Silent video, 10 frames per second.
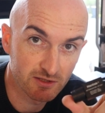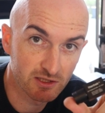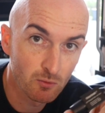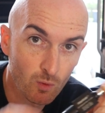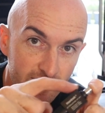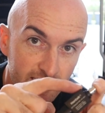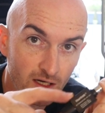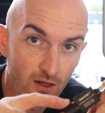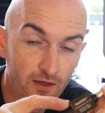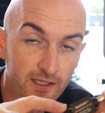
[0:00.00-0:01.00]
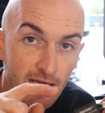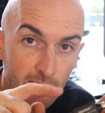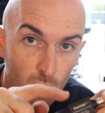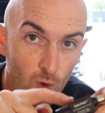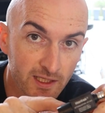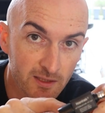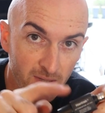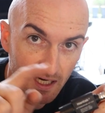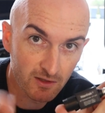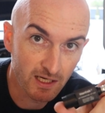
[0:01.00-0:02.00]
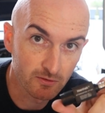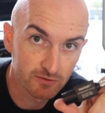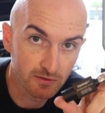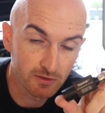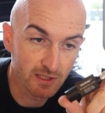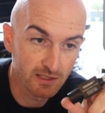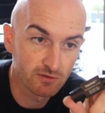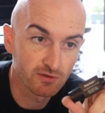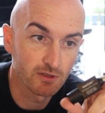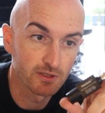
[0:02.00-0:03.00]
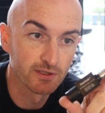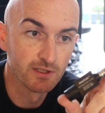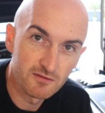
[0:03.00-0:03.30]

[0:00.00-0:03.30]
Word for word: actually one in line and one in parallel to the ground side.